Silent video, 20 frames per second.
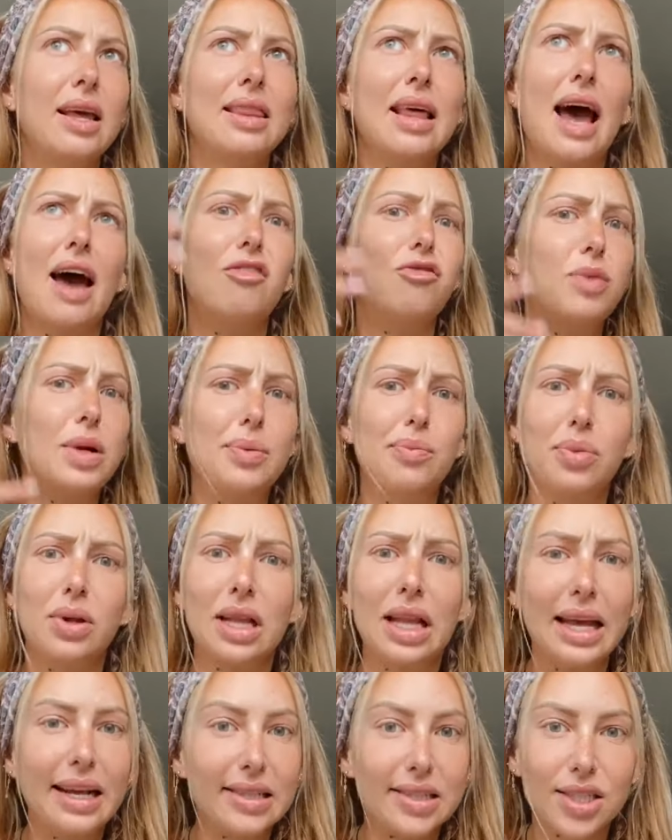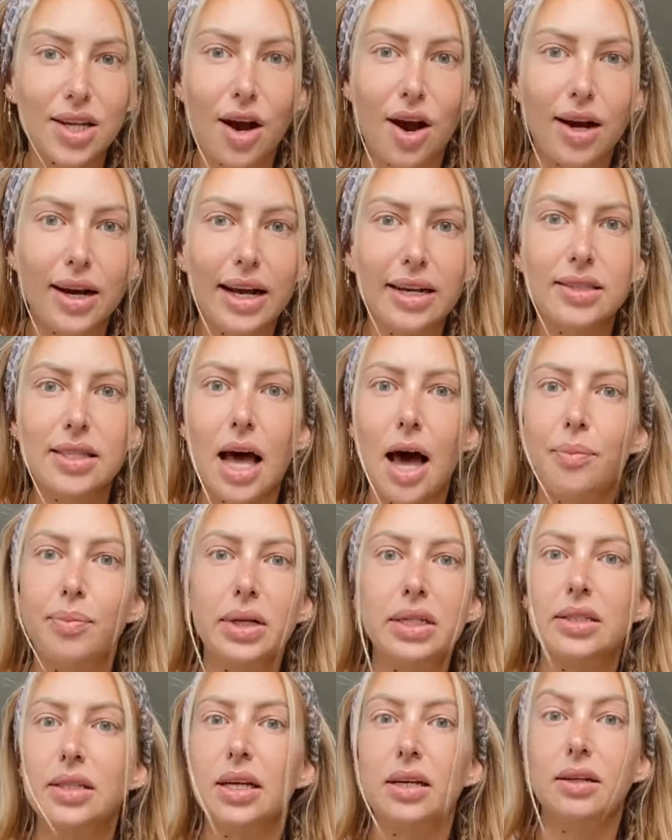that have been placed on us up
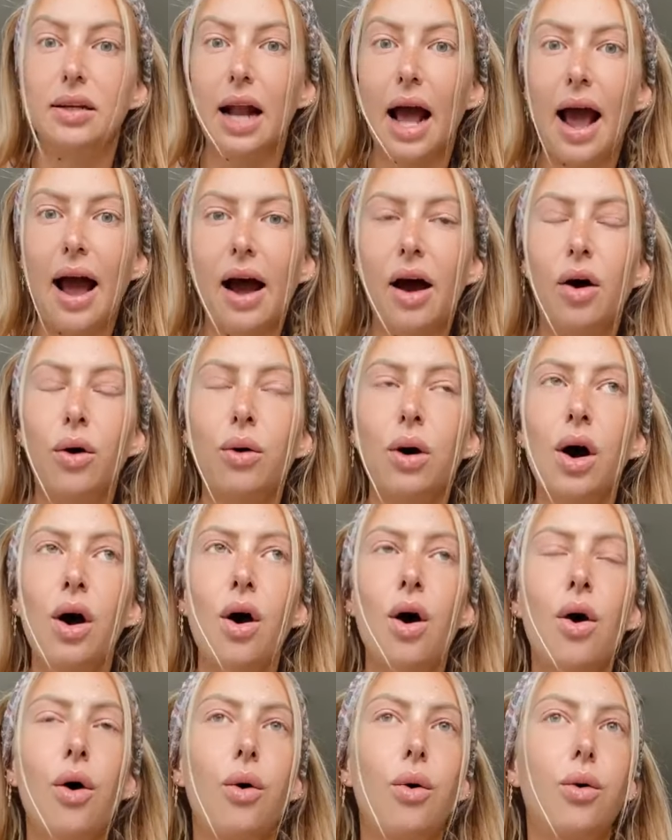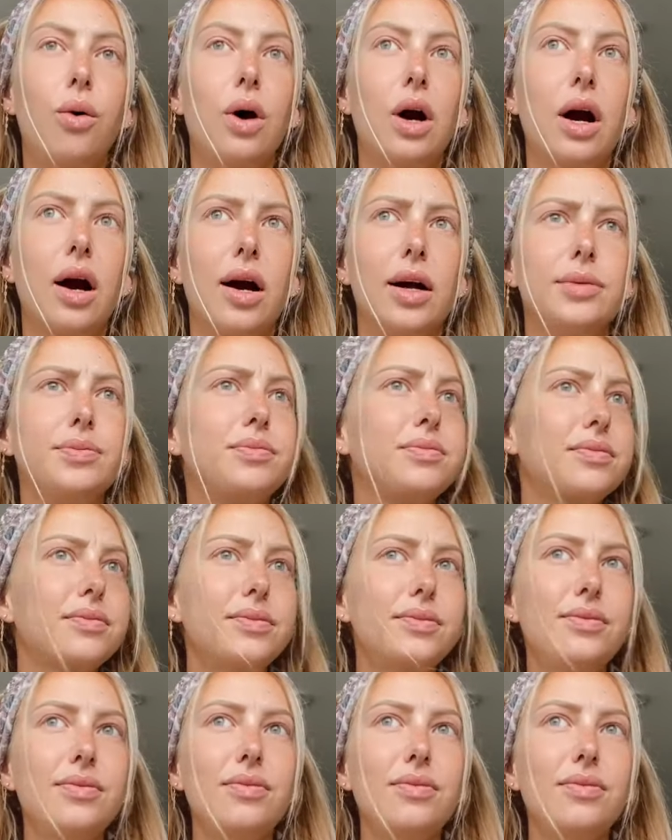until now, or